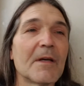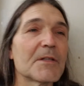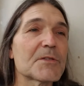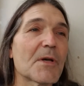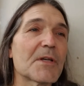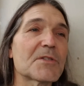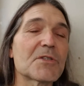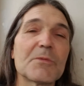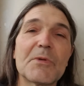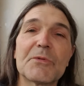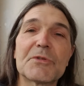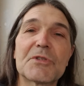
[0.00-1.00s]
So I assume
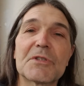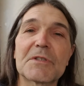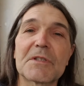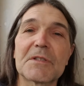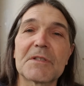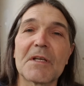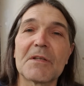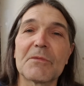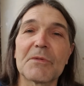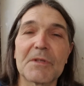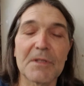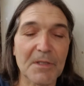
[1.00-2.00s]
he was just content
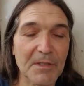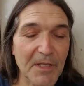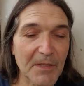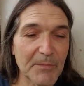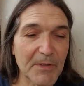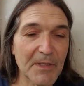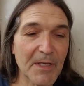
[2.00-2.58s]
with the claim he